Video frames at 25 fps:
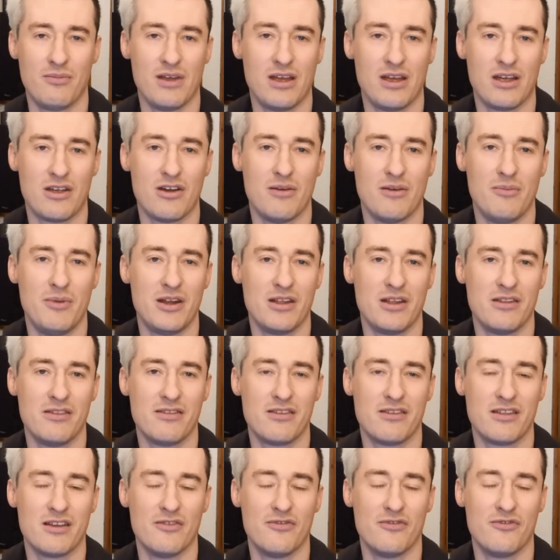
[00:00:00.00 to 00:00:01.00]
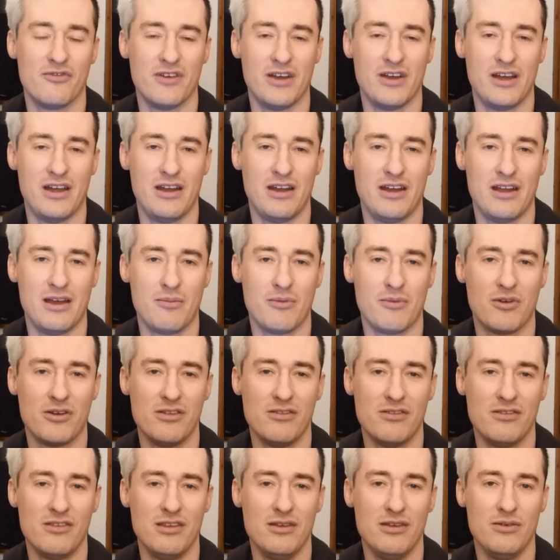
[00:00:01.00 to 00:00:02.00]
a comment and stuff, and I'm
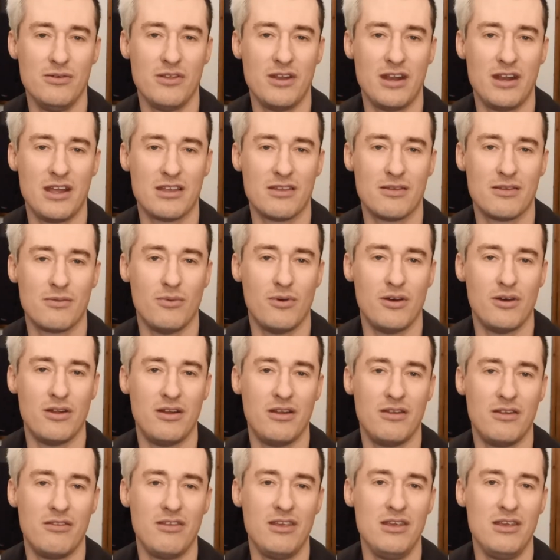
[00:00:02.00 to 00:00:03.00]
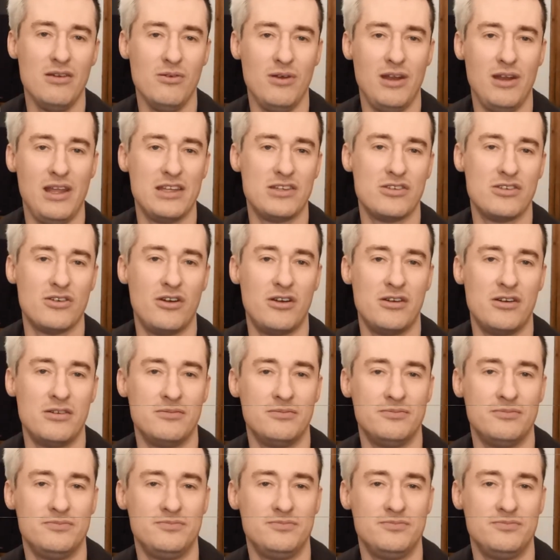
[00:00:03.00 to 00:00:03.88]
gonna see you in the next one. See you later.